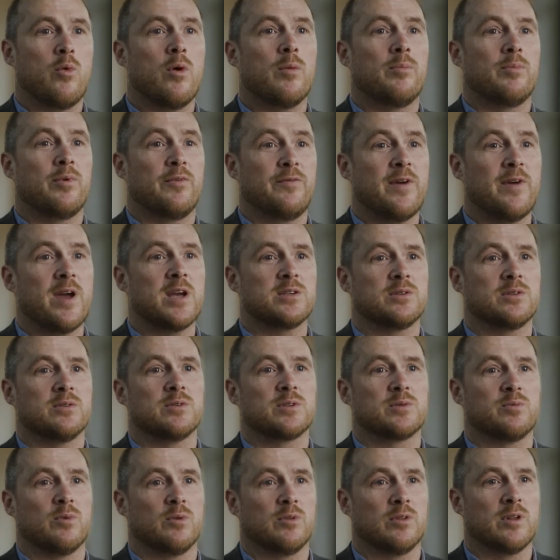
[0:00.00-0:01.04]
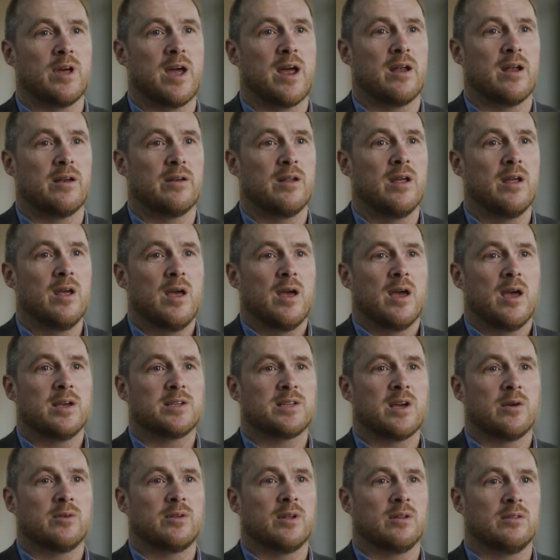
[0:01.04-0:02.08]
what professionals will learn
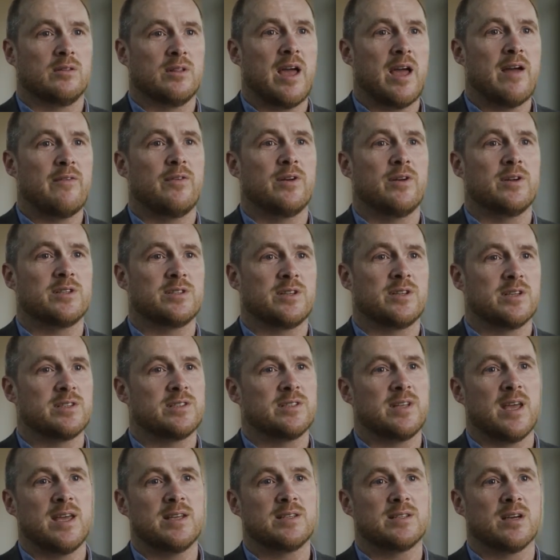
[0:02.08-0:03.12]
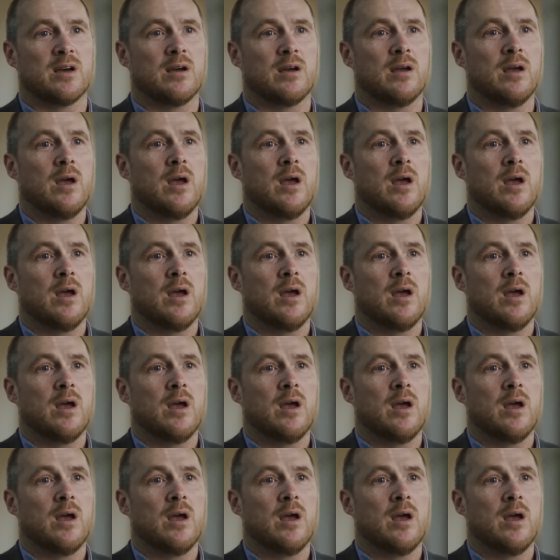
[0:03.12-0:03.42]
is how to leverage this data